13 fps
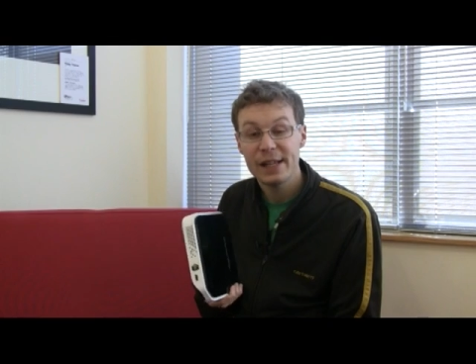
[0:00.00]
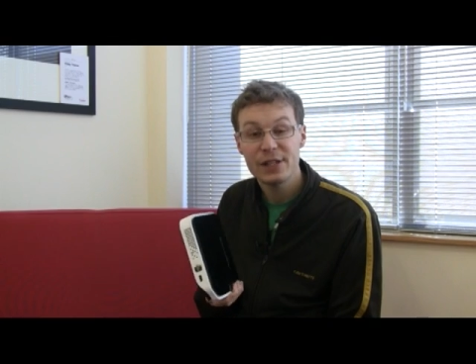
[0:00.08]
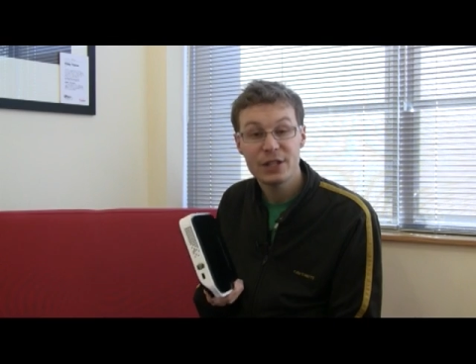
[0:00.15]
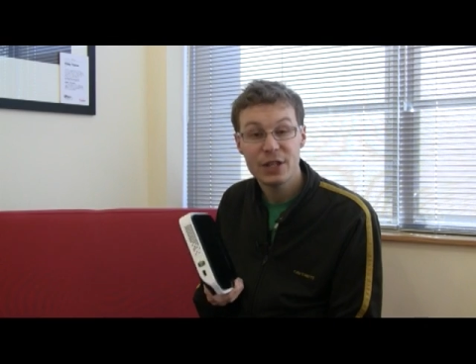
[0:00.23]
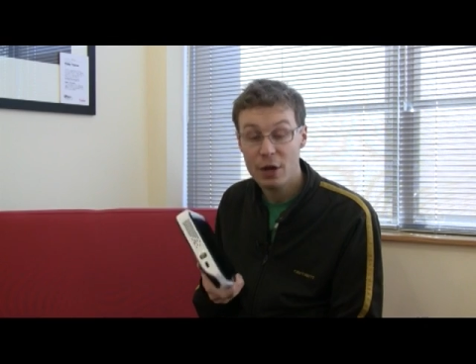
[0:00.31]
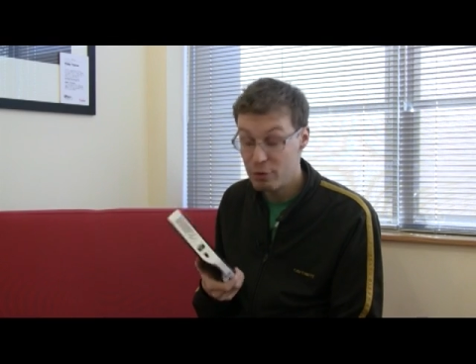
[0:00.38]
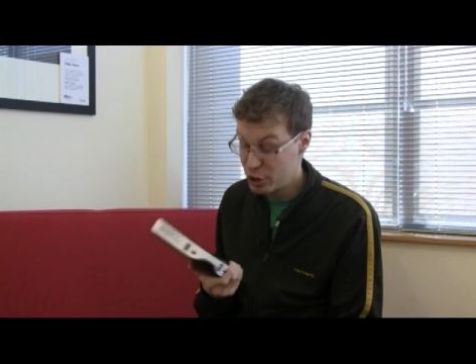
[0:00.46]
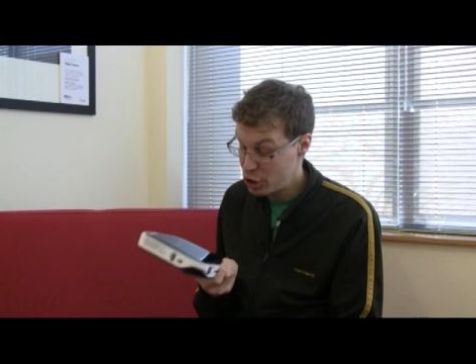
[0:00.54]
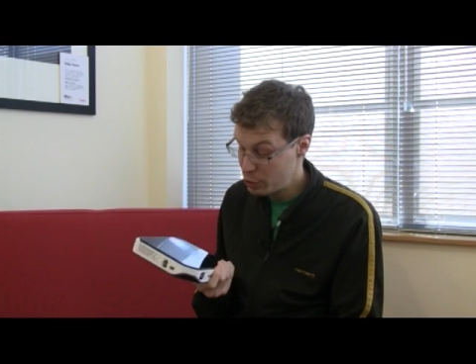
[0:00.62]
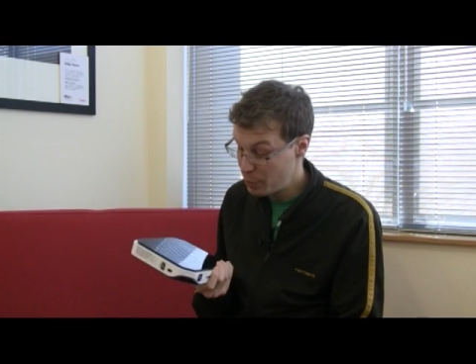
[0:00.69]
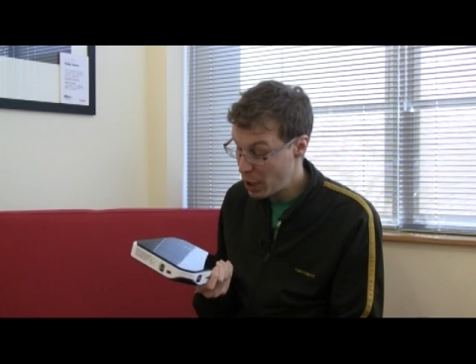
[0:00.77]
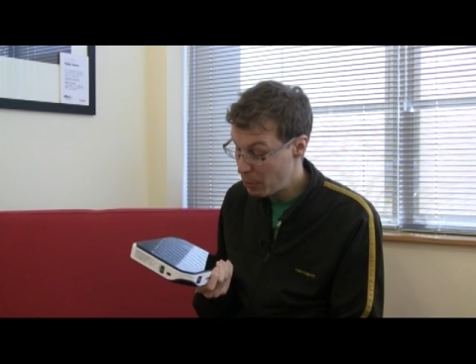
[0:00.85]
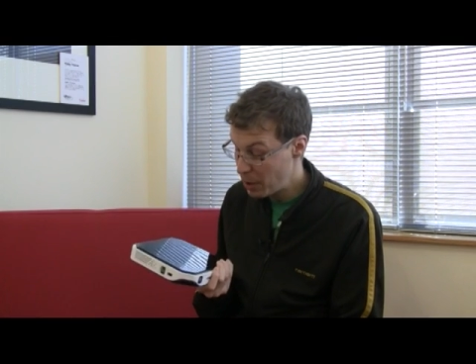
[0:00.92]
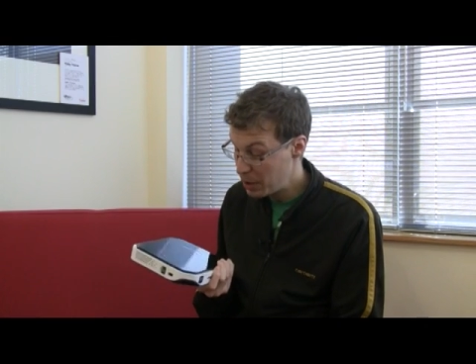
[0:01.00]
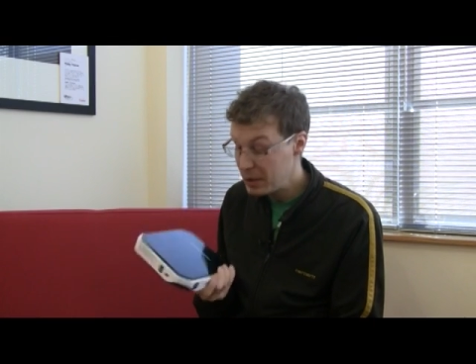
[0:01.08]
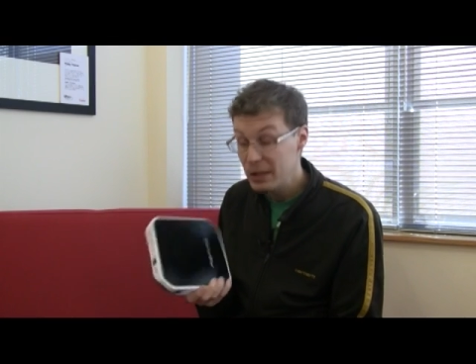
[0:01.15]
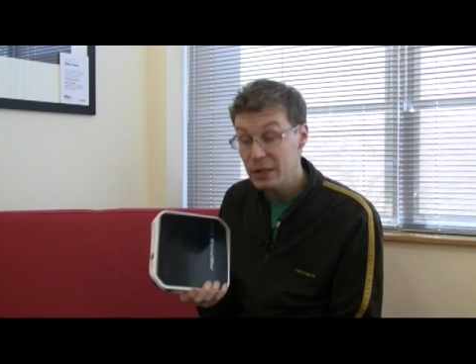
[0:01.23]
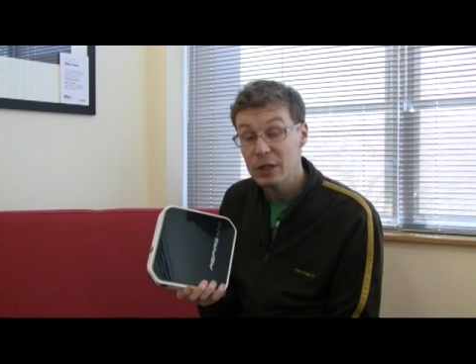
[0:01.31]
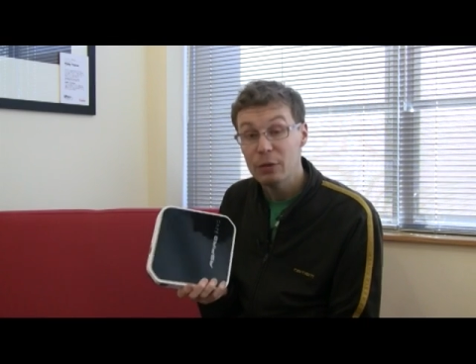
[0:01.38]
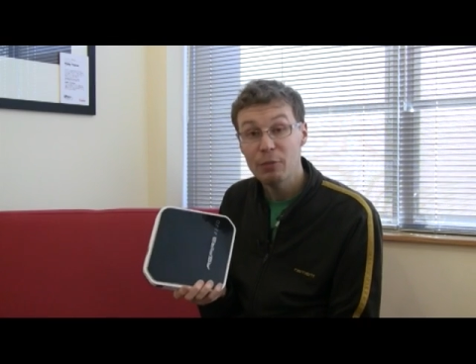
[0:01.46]
So should you buy one?
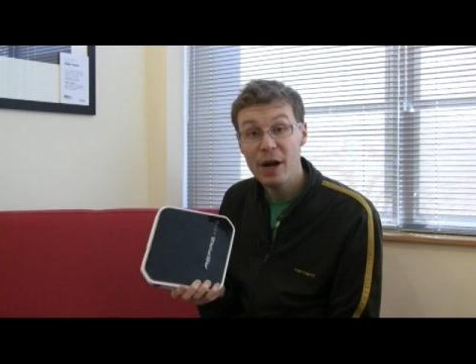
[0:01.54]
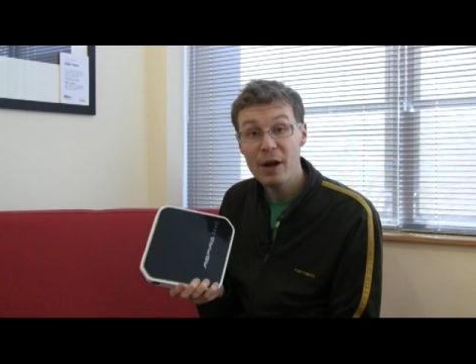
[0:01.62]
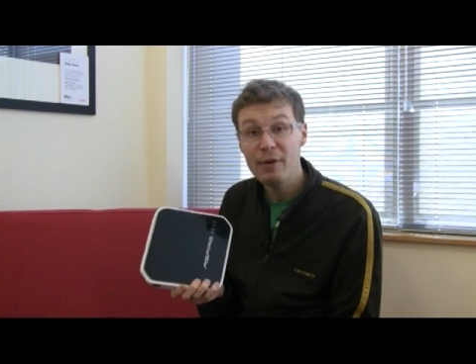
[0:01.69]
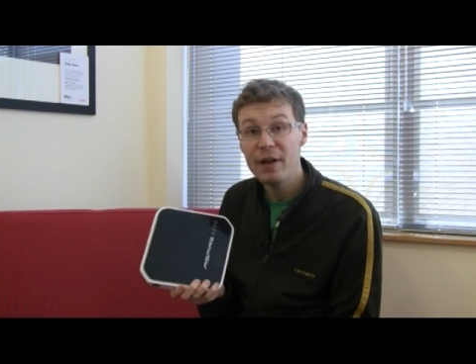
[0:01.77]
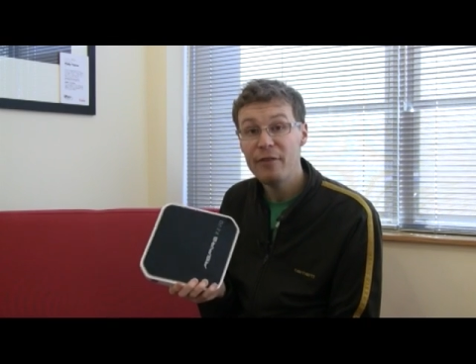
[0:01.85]
Well,